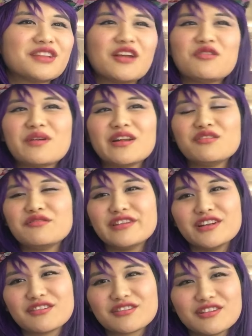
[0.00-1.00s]
They don't want Luffy
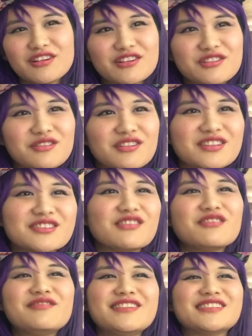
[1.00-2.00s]
to look cool, because
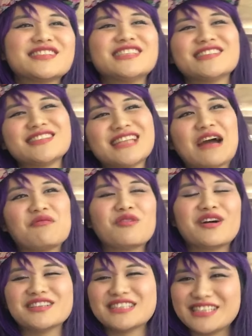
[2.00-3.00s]
Luffy's just that
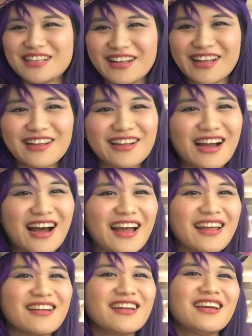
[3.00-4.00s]
one silly
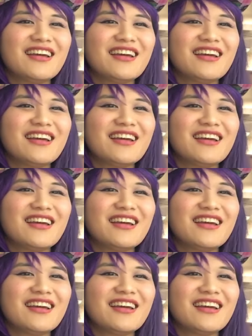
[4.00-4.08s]
guy.